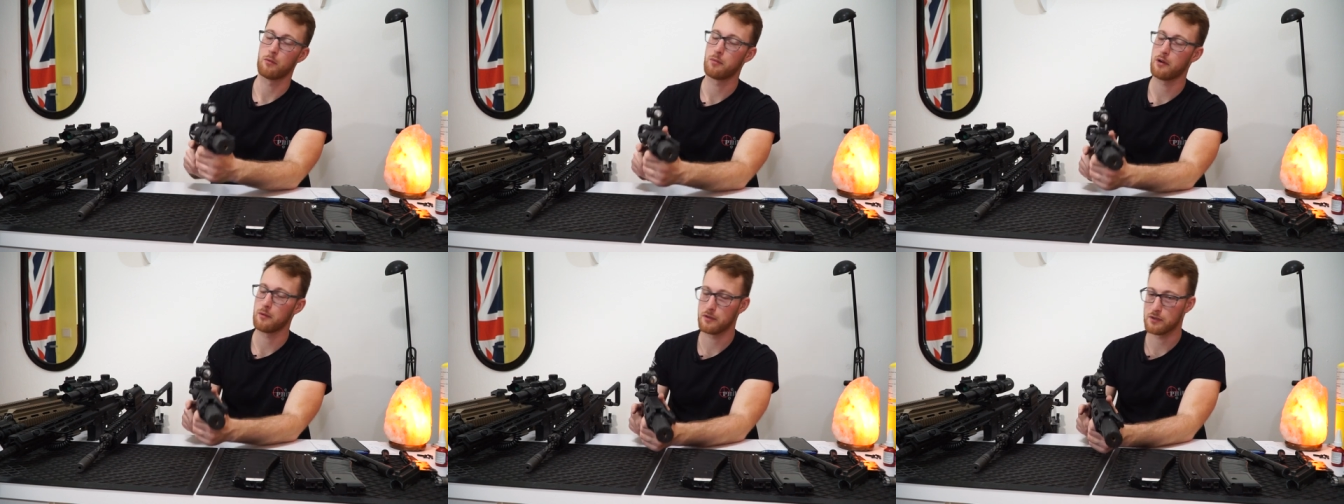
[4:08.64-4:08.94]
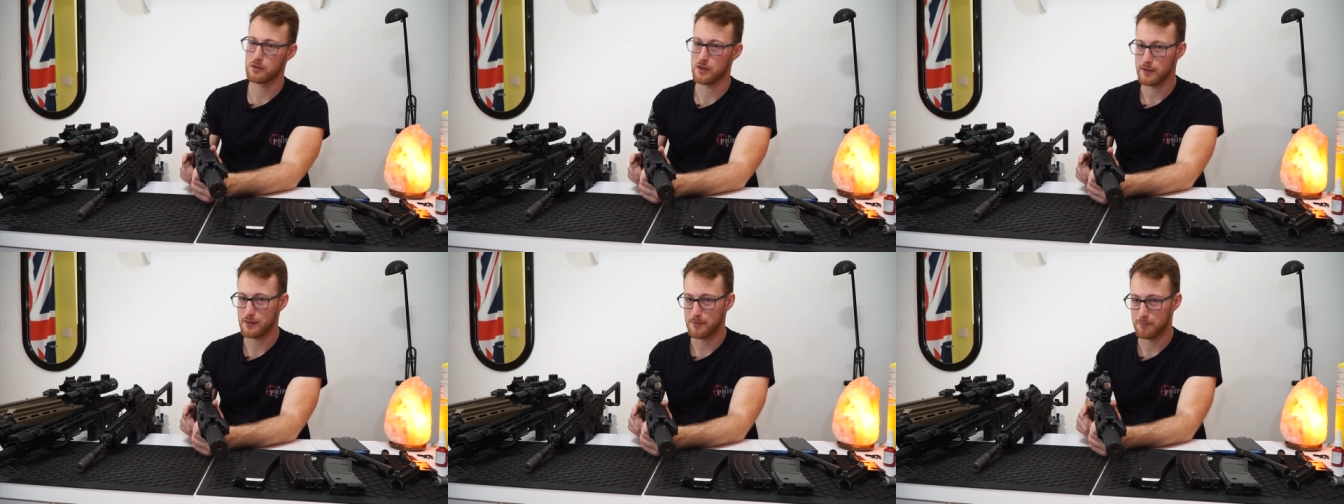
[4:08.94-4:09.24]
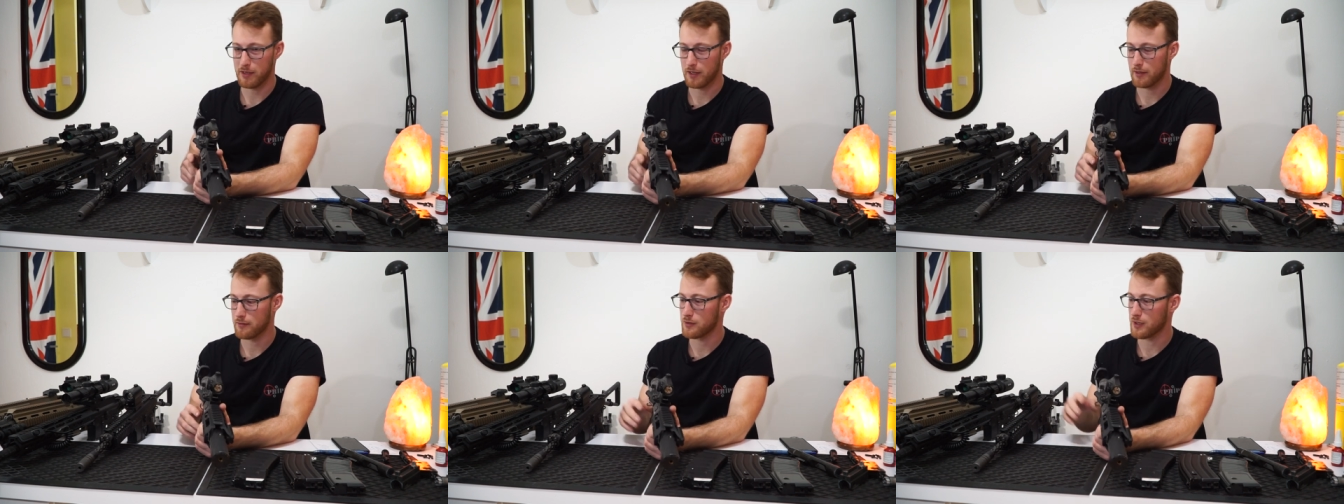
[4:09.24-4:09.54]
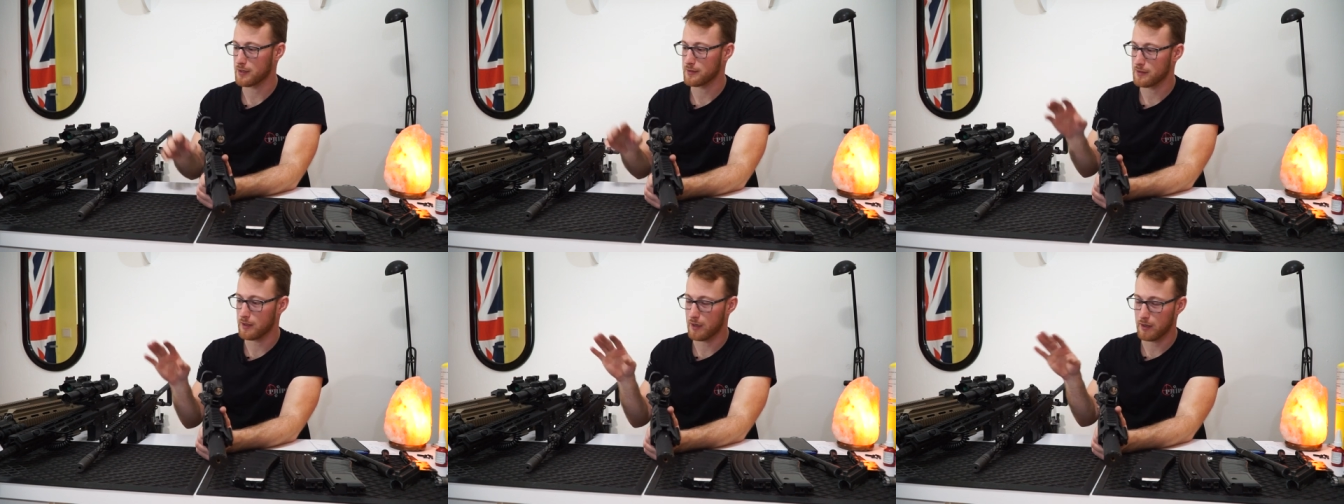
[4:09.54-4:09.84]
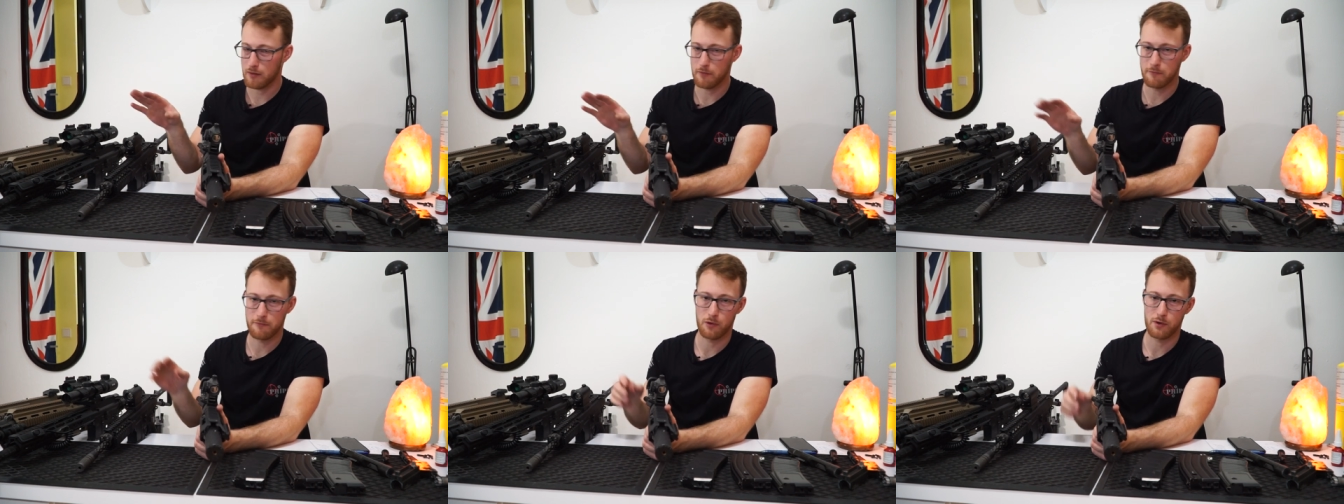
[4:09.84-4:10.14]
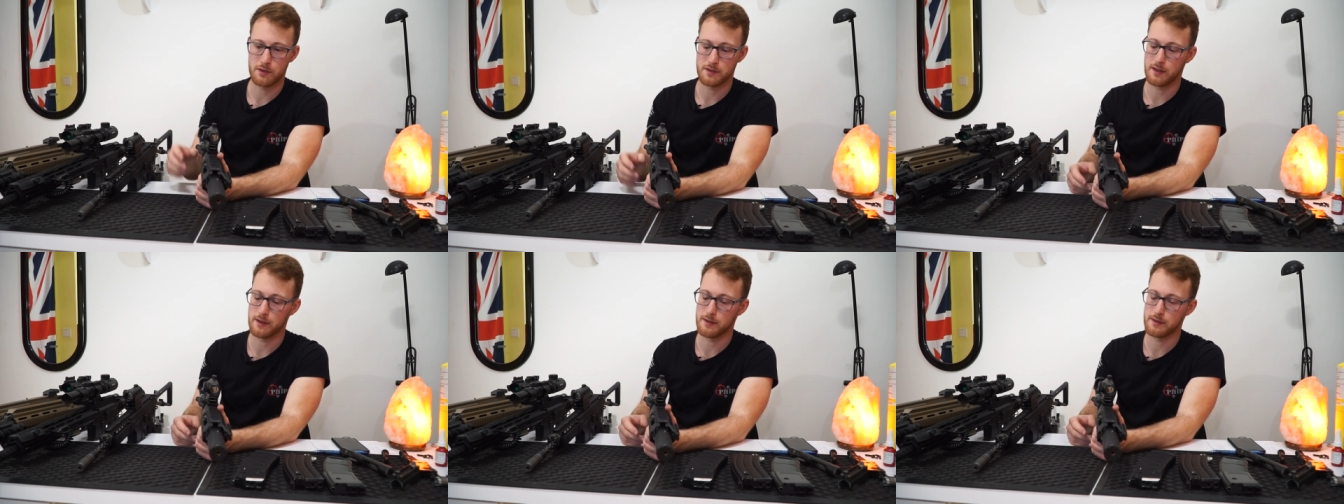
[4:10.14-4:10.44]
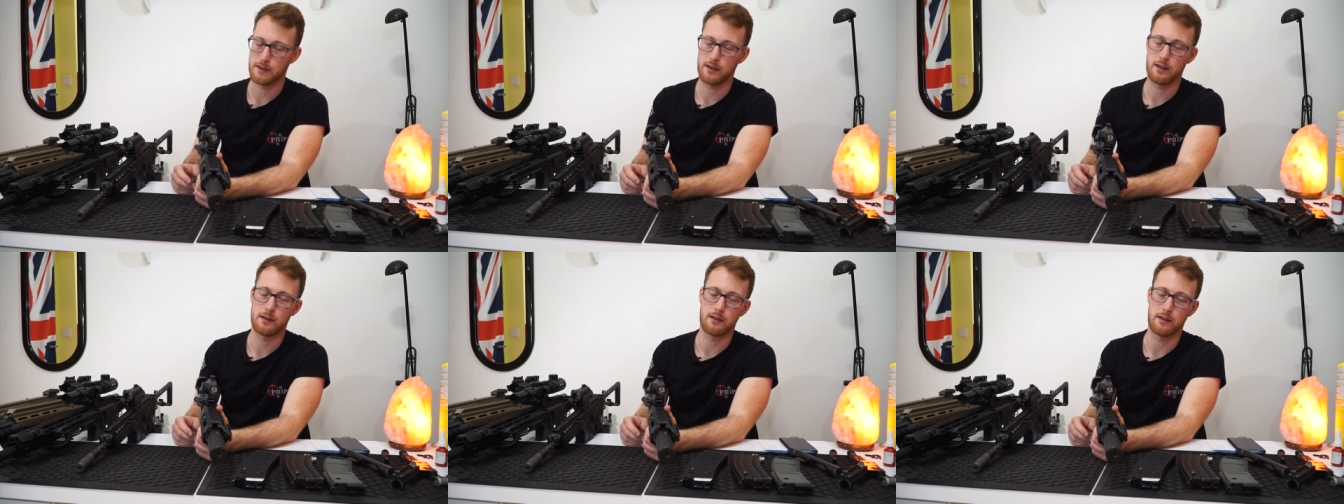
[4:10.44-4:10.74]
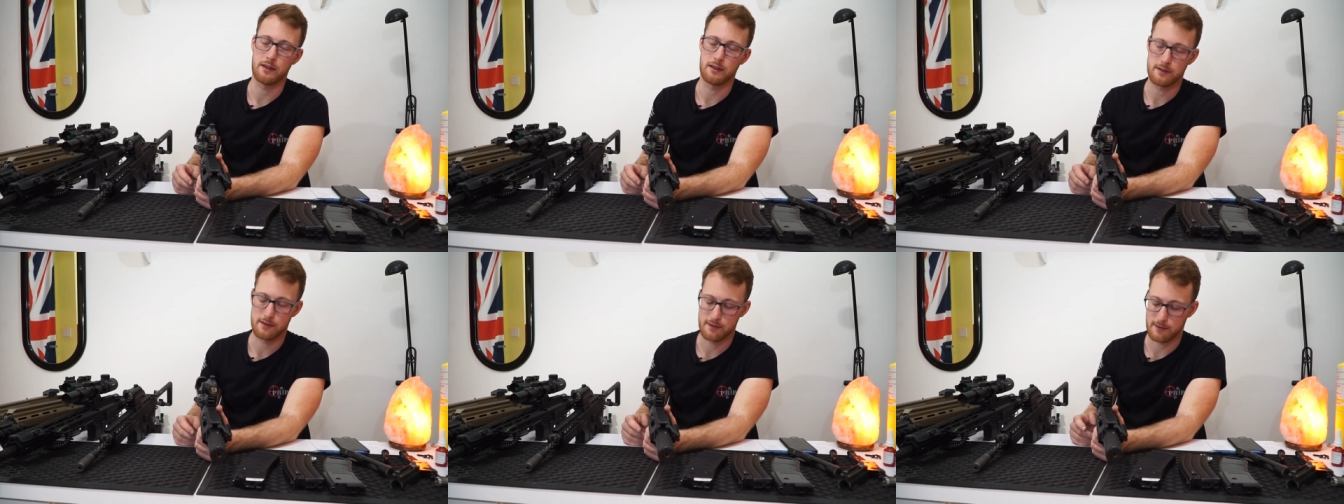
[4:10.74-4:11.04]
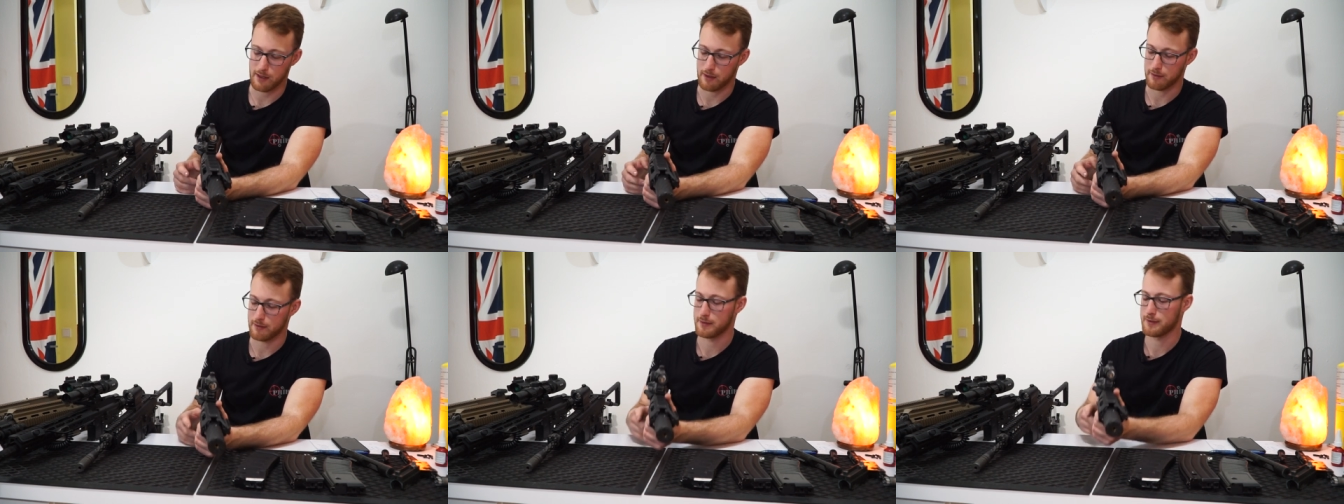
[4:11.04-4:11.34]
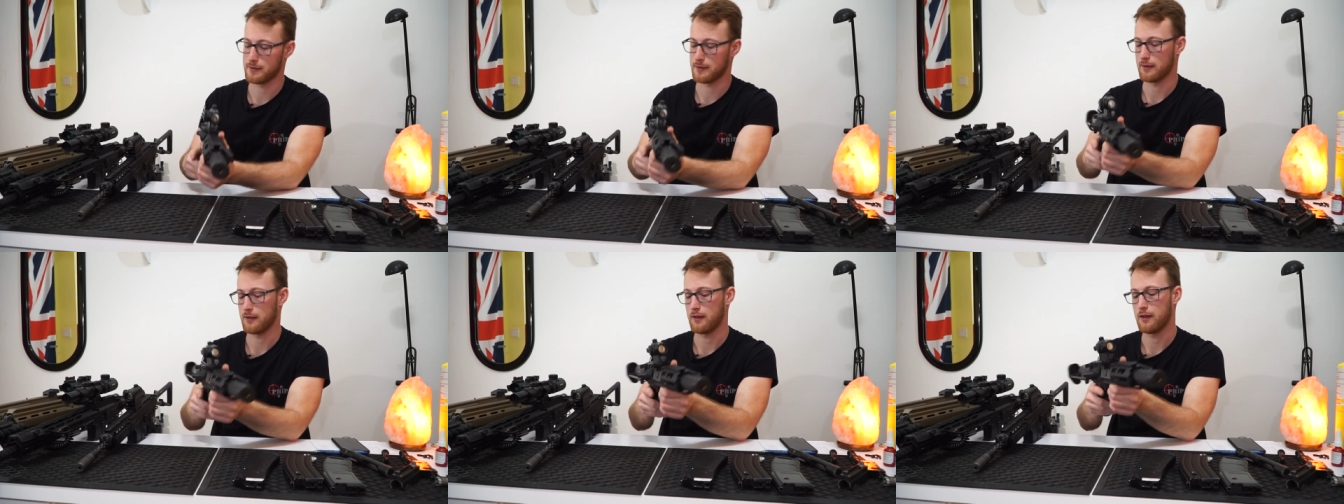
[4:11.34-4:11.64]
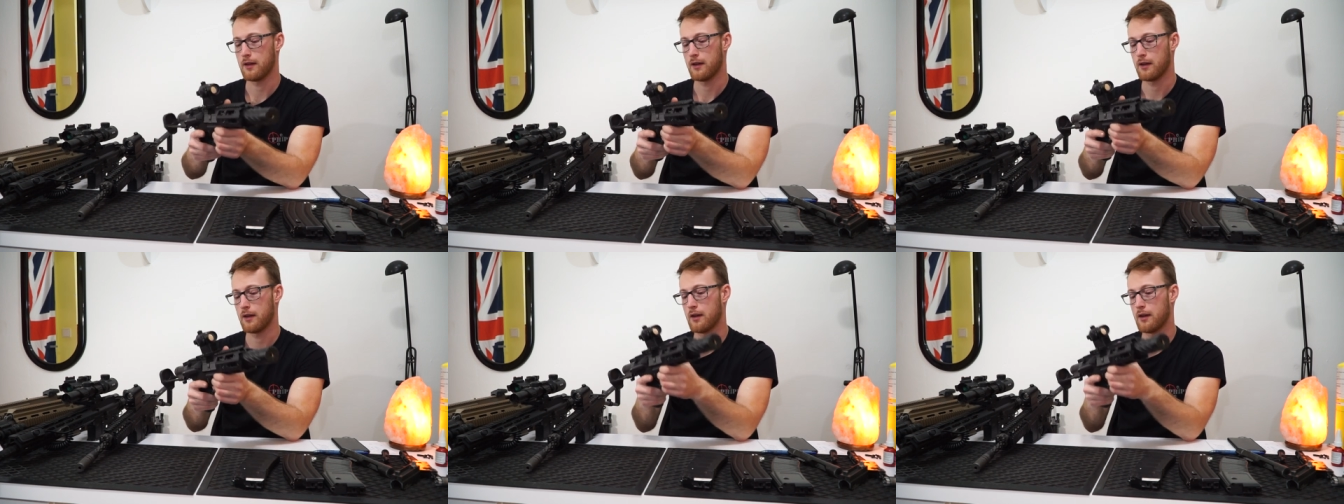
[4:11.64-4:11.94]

Hop-up adjustment, just like the 416, it sucks.